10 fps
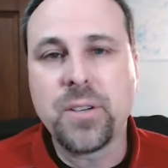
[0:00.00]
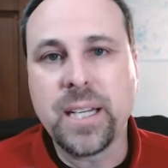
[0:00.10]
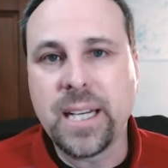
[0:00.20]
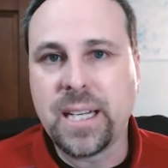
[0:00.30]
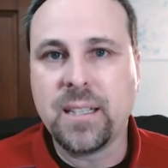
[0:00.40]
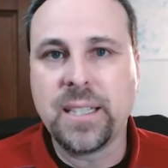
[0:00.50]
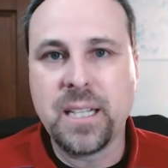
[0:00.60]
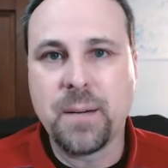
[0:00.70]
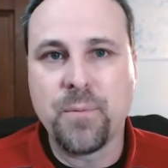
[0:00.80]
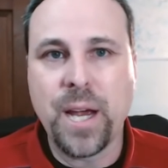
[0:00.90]
You can get it
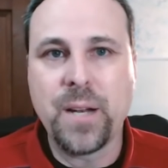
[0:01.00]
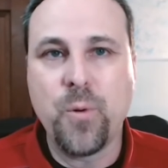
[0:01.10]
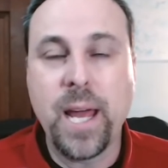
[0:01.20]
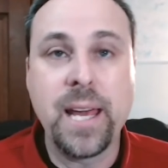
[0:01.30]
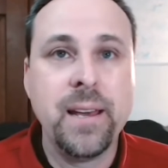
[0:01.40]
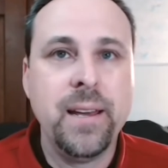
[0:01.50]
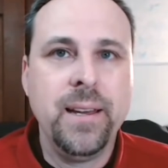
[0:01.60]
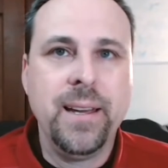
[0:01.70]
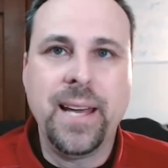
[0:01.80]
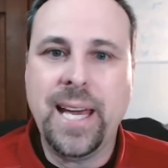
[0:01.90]
cleaned up right away,
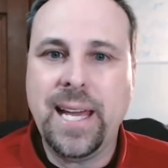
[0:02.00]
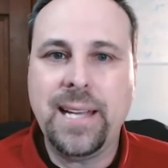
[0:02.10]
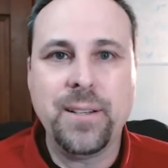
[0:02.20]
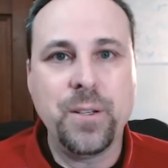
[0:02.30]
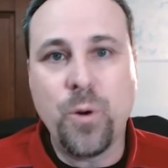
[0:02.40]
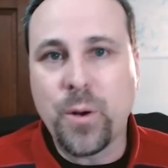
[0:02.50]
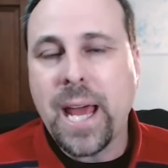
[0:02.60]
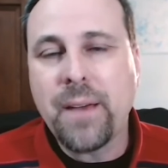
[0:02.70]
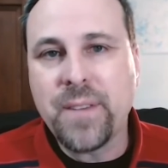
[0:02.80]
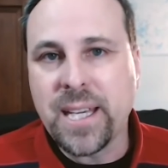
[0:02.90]
and you
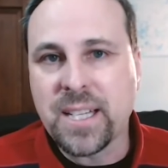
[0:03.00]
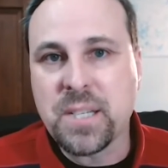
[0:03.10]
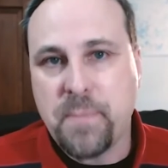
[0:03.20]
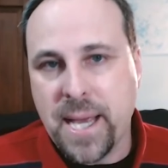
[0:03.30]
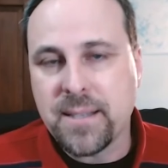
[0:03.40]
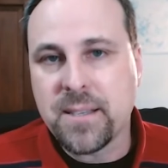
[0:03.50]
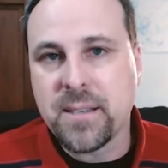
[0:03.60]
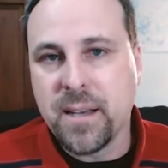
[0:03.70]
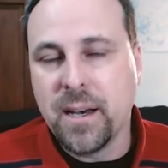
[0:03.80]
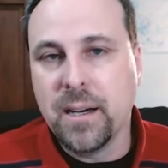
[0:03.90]
won't have the
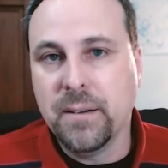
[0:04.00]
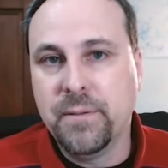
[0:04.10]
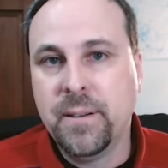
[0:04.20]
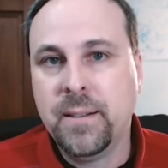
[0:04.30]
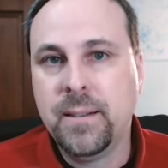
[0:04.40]
expense of